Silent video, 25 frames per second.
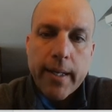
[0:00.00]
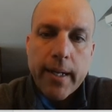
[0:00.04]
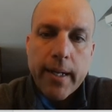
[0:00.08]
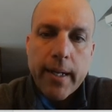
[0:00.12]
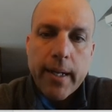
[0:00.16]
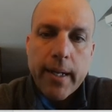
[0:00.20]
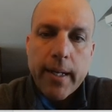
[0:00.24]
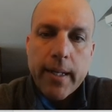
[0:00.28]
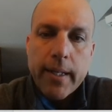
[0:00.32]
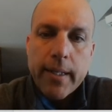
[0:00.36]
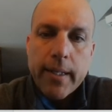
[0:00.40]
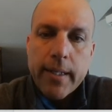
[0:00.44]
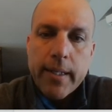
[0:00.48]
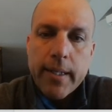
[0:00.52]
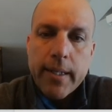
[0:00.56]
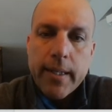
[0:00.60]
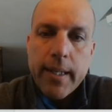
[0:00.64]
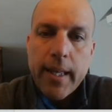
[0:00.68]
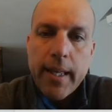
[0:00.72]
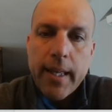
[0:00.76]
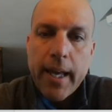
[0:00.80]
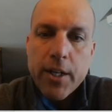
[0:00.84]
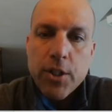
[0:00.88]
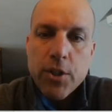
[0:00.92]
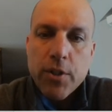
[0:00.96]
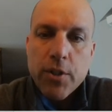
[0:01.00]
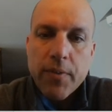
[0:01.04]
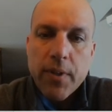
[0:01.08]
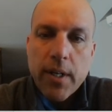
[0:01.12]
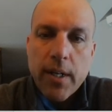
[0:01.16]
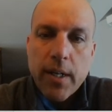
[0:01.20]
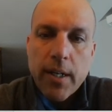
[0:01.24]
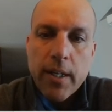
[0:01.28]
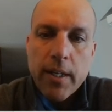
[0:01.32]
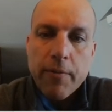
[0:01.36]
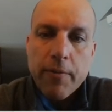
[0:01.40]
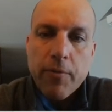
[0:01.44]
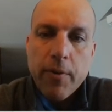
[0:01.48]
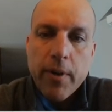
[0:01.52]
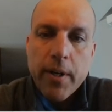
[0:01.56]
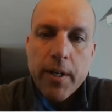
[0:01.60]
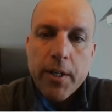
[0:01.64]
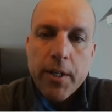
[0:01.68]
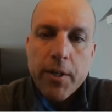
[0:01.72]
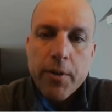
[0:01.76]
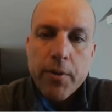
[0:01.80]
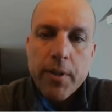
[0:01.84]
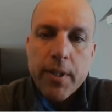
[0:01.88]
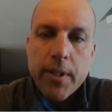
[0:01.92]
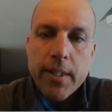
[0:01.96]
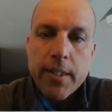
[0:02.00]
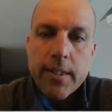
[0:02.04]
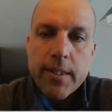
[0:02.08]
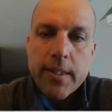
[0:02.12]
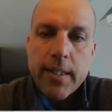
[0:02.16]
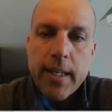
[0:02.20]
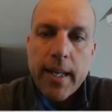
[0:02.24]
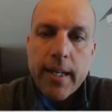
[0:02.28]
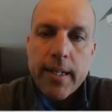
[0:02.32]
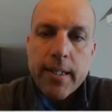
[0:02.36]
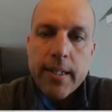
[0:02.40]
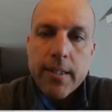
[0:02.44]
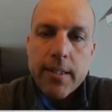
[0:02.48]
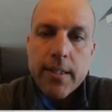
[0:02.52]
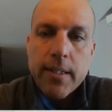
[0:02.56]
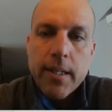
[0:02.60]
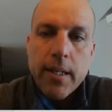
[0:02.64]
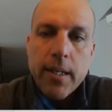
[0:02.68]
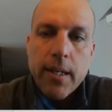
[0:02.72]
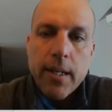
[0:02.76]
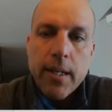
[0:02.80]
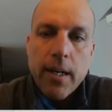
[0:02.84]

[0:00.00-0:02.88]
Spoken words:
the edge of the cliff right here in this sentence